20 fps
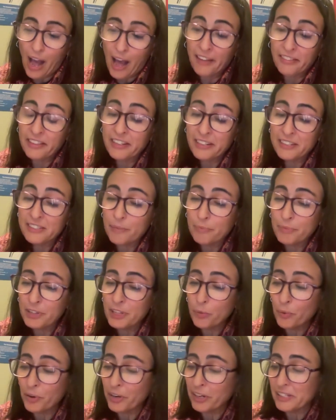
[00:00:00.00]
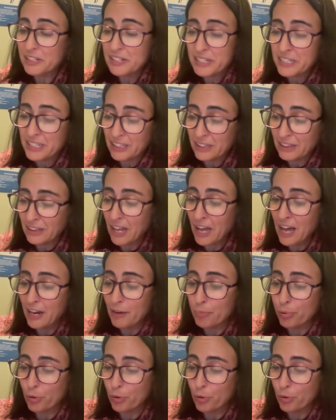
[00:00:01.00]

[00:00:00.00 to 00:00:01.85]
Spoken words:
I think something that we're going to see a lot of